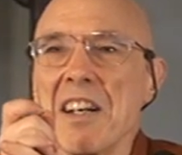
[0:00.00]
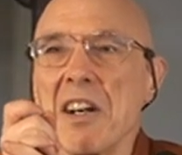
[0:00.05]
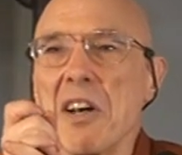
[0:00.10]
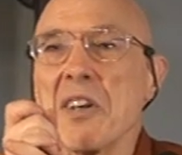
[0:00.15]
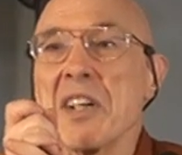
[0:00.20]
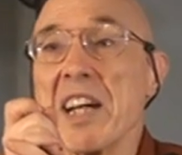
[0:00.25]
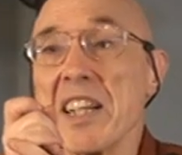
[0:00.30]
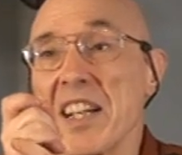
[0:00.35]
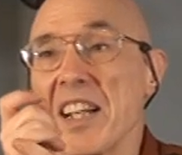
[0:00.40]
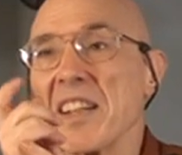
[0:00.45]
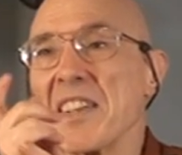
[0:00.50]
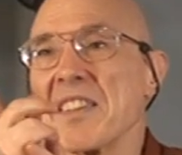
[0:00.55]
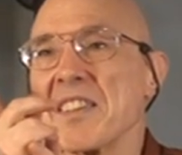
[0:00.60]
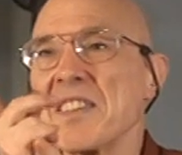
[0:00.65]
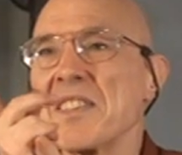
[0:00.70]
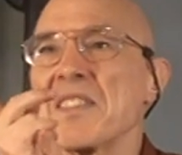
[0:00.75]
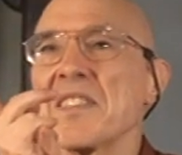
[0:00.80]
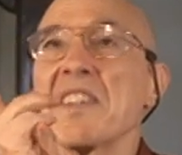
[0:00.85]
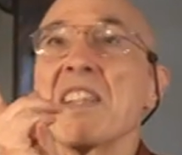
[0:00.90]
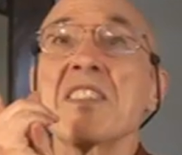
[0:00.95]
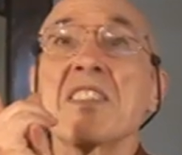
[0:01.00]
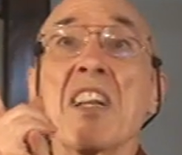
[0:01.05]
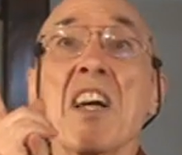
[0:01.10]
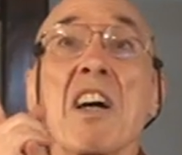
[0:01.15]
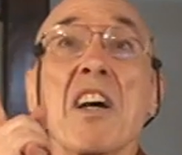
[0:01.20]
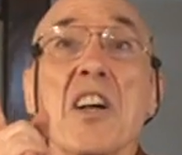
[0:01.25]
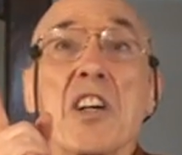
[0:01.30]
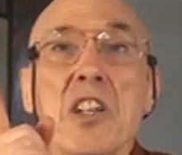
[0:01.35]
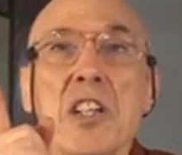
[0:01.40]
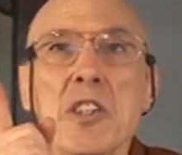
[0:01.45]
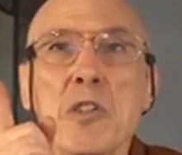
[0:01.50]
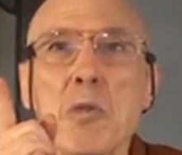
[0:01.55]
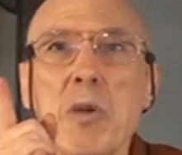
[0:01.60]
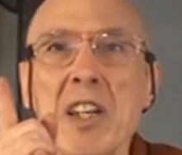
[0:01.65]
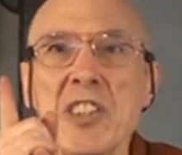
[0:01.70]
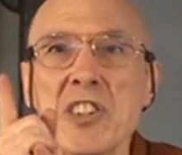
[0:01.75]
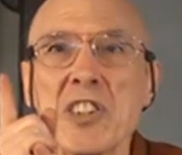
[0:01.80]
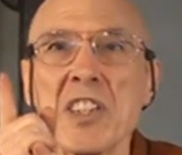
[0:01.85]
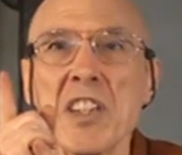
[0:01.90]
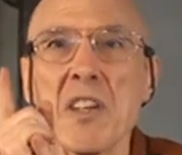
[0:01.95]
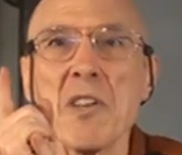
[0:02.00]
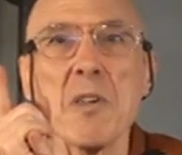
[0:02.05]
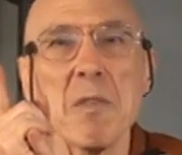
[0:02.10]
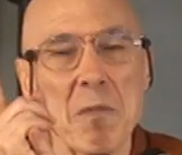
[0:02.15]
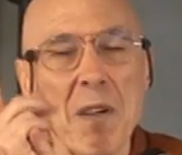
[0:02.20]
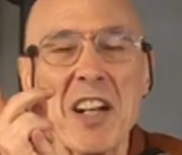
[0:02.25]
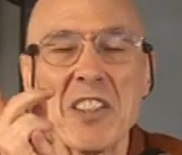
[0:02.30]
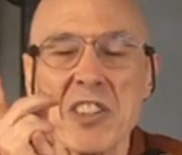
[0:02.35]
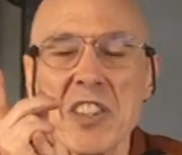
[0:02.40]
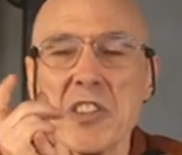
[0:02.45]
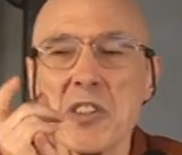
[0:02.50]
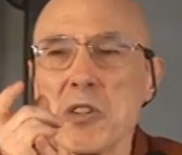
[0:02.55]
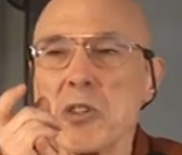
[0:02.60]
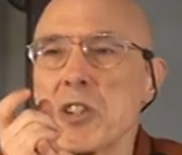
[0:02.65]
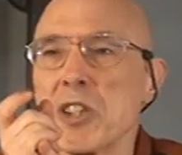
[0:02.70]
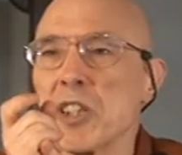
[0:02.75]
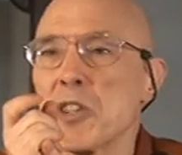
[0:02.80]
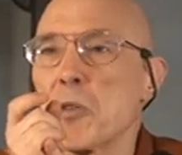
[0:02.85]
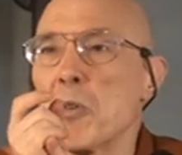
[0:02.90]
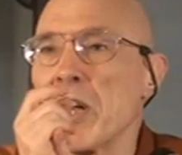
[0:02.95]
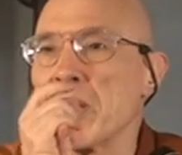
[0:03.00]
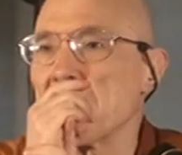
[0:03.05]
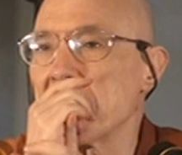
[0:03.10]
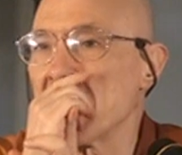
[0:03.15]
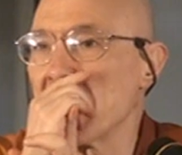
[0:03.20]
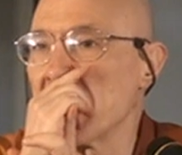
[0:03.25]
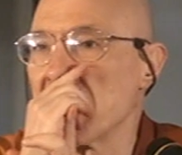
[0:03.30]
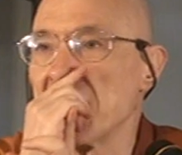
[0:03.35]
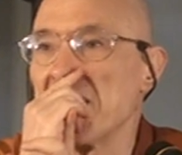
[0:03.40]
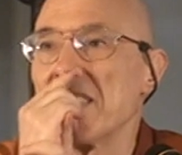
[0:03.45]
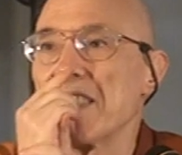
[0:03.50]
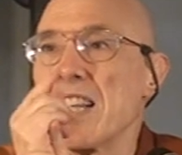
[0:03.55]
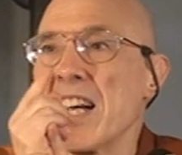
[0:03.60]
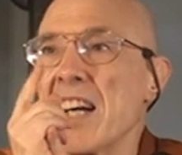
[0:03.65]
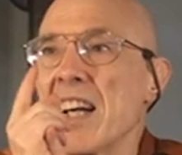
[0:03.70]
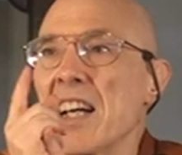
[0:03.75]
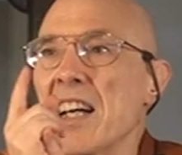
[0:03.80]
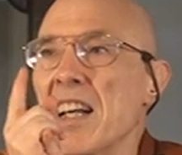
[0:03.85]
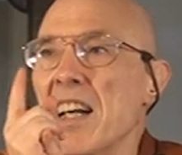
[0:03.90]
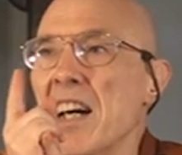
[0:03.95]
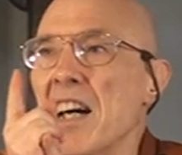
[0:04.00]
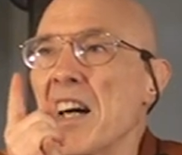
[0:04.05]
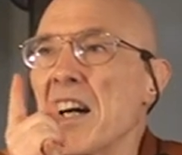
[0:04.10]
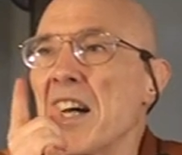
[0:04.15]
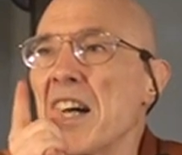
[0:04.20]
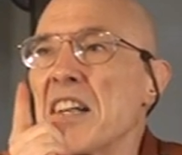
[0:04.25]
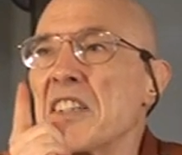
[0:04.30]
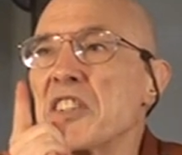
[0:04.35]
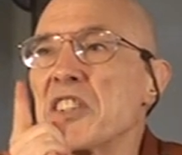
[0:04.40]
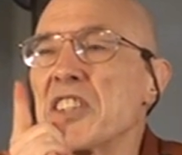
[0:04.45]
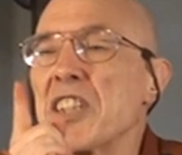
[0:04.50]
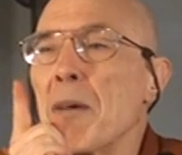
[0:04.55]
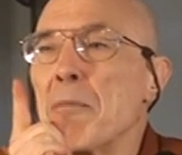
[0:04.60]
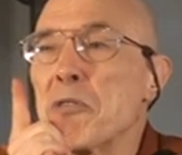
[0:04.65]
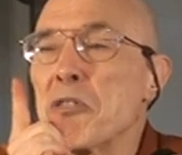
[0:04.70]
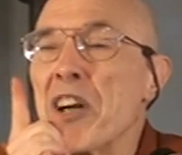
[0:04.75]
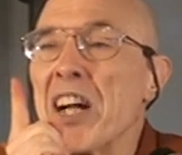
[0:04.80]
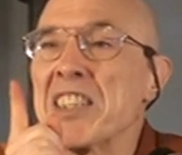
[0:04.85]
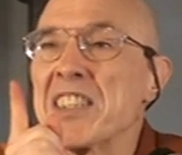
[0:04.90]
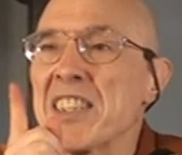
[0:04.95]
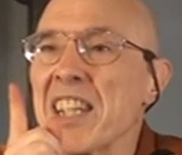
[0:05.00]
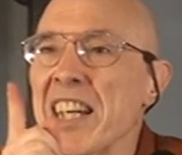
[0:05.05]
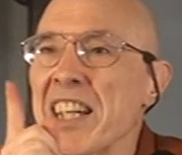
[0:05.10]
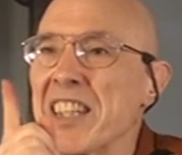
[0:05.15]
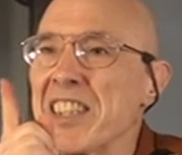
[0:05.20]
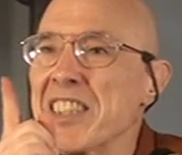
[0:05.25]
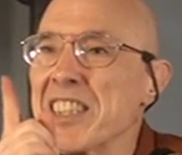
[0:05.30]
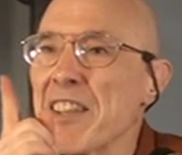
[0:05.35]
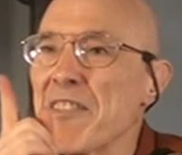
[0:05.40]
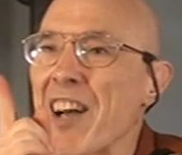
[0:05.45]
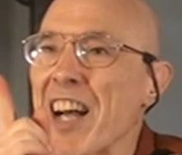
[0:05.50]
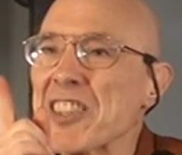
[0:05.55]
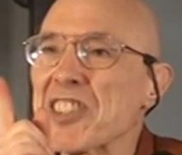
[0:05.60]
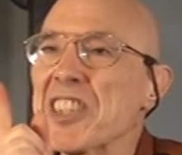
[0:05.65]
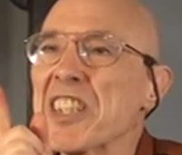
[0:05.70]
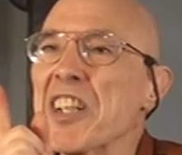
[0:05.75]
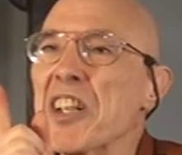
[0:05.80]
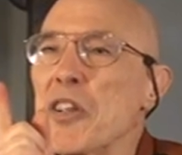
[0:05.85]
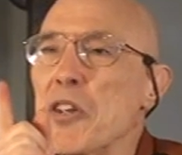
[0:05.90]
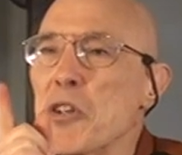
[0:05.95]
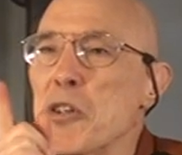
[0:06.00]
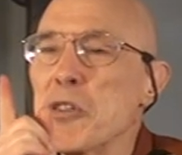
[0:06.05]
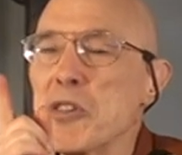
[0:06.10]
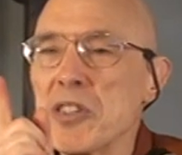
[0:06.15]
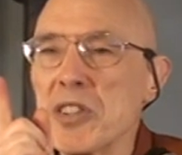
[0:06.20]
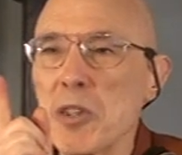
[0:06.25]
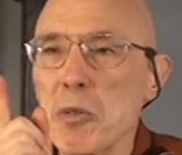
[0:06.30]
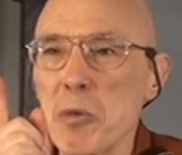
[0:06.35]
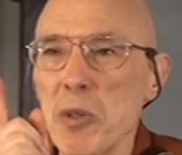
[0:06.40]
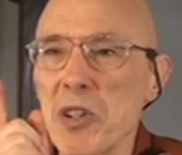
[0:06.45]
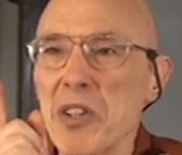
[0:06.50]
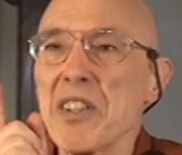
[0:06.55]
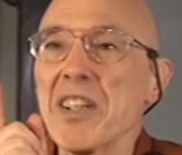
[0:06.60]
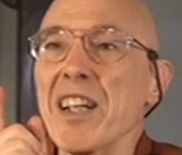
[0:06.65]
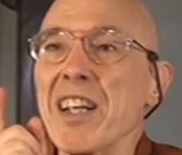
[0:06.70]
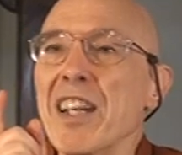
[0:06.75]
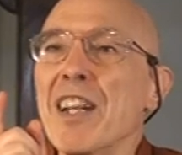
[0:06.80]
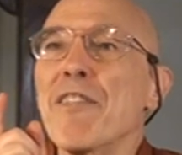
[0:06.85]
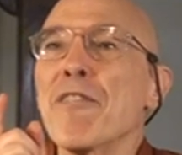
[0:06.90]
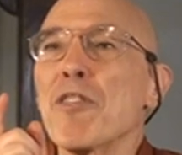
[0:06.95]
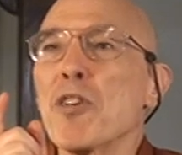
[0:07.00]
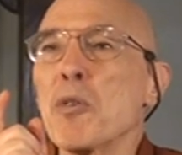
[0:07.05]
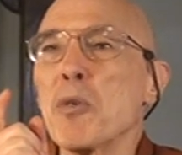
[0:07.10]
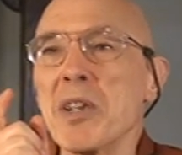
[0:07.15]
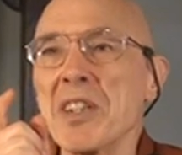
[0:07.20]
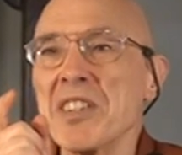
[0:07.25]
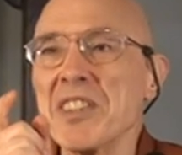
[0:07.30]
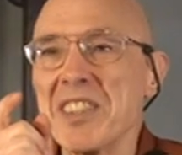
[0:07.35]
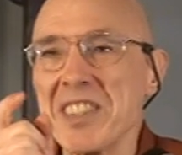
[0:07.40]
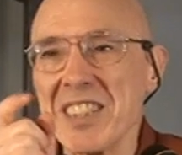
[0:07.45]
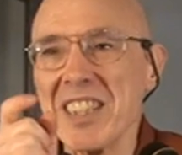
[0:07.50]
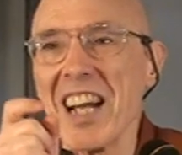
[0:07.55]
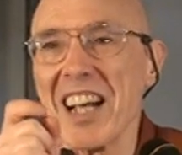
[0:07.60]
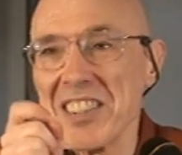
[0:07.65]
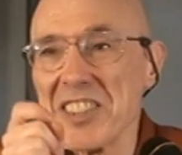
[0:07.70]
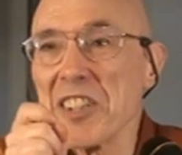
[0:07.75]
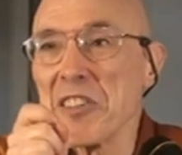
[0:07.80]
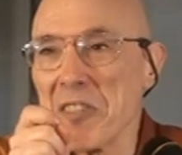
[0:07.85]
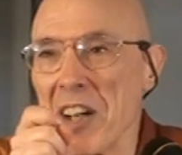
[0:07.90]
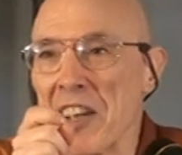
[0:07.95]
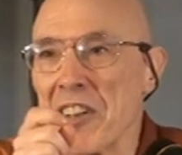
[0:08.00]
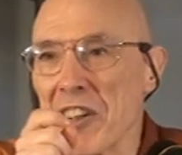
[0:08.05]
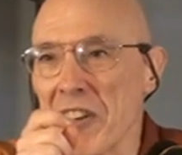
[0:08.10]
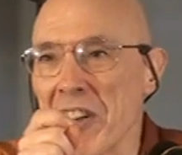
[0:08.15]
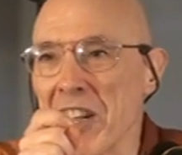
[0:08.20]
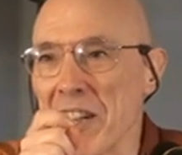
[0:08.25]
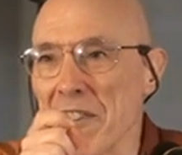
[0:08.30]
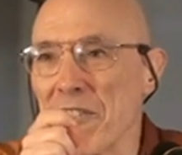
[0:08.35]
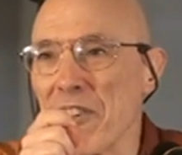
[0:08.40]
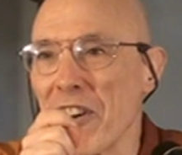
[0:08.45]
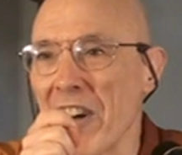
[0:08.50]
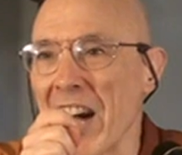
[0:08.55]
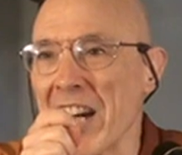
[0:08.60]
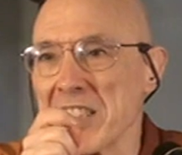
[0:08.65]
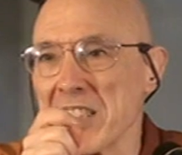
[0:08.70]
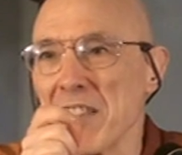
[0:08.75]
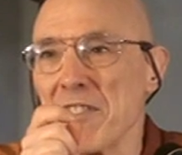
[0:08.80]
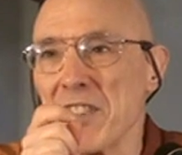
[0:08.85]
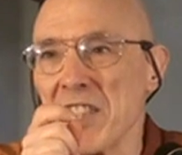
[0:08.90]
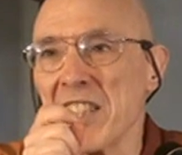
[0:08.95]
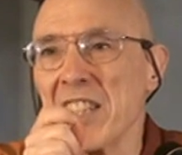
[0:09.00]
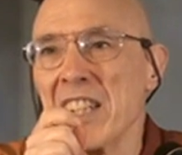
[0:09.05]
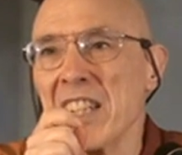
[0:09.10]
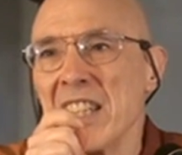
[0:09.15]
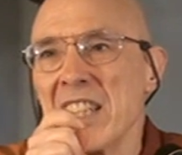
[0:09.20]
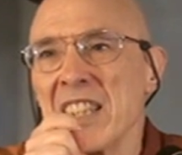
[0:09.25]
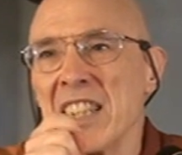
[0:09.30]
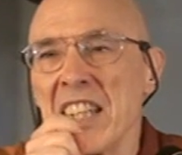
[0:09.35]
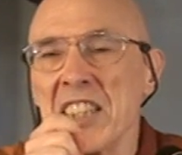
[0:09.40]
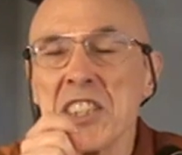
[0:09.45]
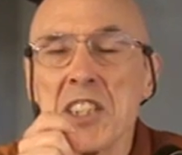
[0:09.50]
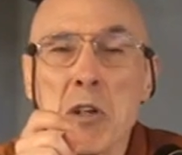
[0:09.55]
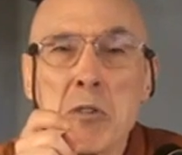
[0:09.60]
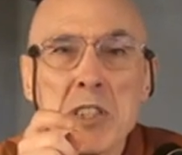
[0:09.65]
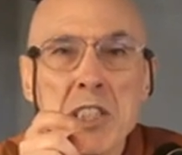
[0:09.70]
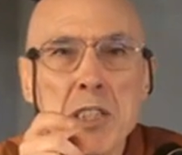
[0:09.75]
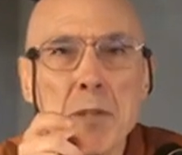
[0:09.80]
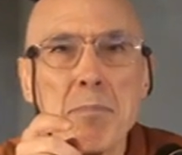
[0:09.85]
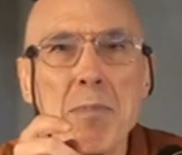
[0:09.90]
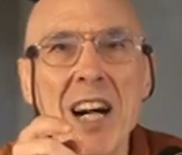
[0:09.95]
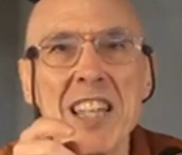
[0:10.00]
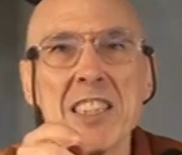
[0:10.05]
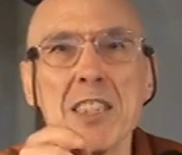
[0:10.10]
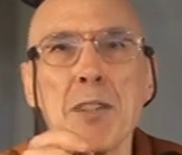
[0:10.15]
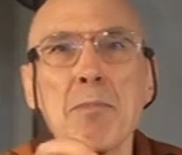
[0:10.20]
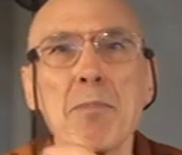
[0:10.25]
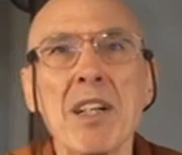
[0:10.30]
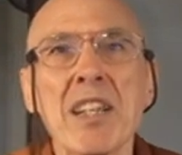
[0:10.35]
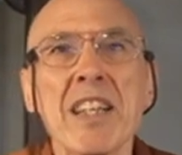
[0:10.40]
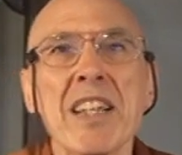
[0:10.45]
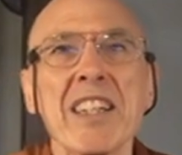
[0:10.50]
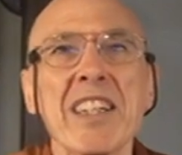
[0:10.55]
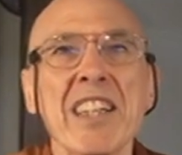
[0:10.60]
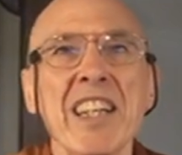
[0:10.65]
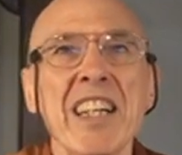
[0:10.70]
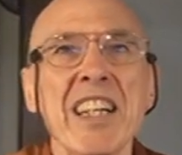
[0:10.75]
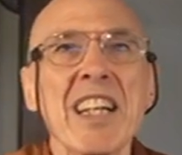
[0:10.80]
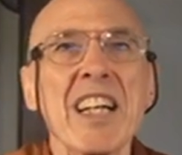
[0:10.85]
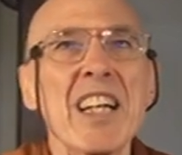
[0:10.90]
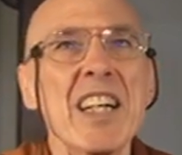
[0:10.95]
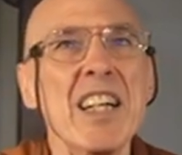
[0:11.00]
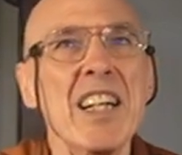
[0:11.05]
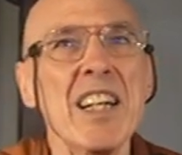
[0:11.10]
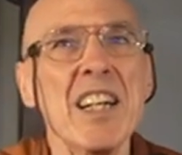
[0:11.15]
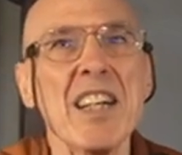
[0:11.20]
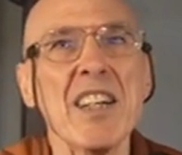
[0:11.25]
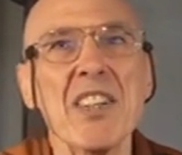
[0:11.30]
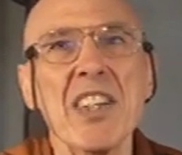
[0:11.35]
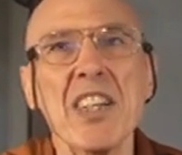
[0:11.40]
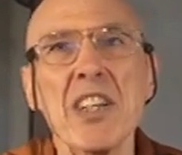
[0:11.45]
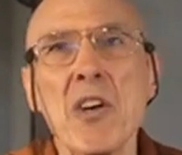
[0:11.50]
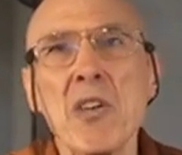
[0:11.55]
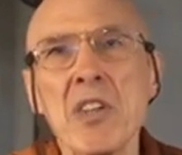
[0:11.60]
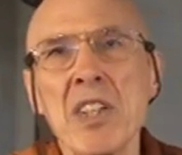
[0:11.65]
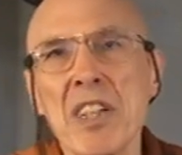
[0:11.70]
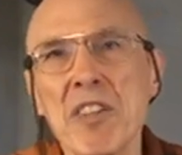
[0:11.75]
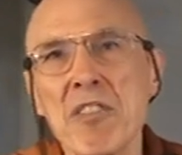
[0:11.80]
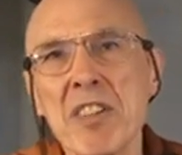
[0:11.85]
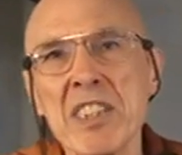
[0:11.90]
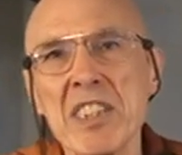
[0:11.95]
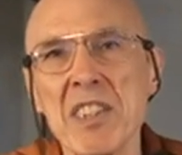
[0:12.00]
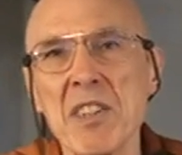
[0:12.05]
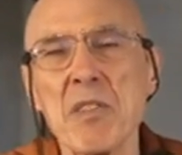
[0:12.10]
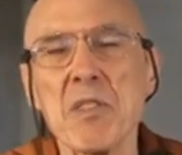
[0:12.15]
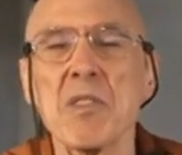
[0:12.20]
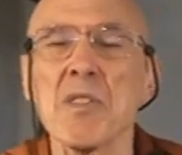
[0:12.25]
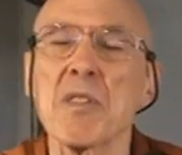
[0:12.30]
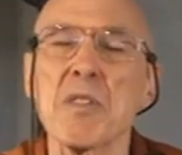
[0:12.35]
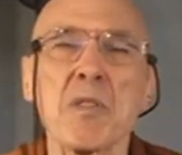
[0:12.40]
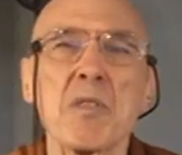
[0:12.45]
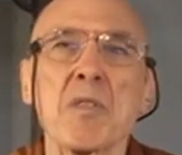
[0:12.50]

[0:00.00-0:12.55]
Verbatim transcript: Okay, that, that's a, a, good question. Oh, actually, two good questions. Some translators have actually used the word influence as a rendering for asava, and so it's a possibility. The only reason,